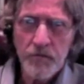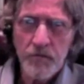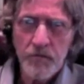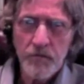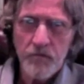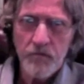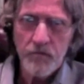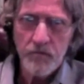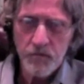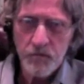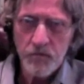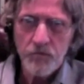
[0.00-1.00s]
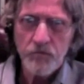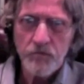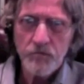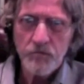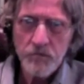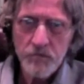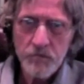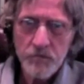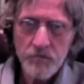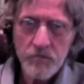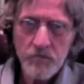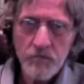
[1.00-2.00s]

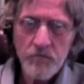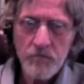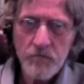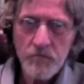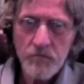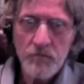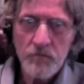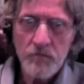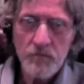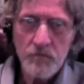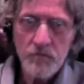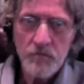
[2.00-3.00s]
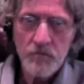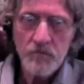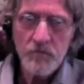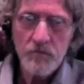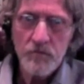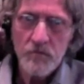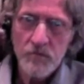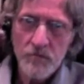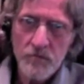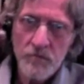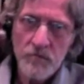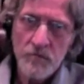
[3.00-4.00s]

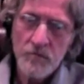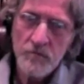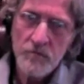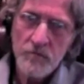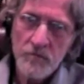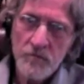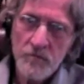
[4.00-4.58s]
(not speaking)